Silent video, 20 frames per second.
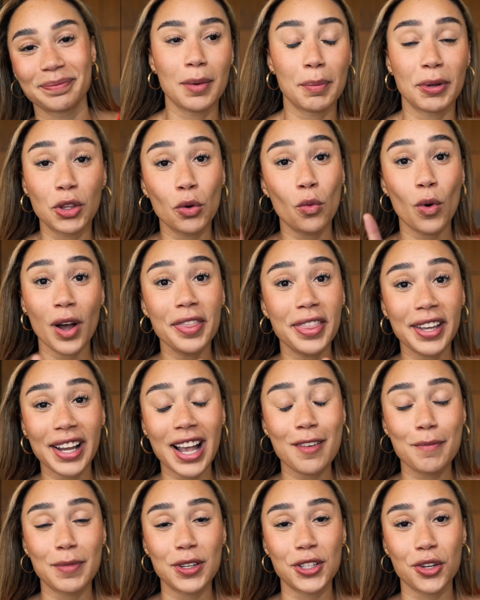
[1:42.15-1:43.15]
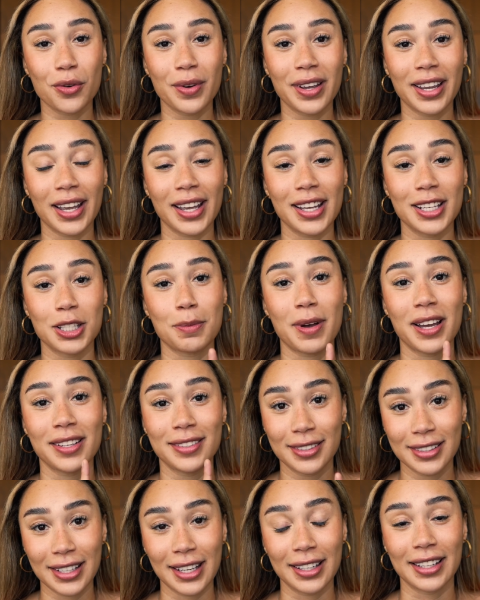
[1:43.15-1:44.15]
But the one thing I've been doing is my
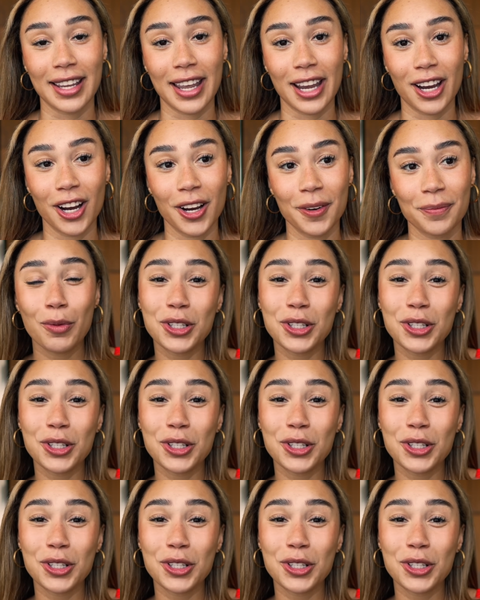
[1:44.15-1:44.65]
skincare.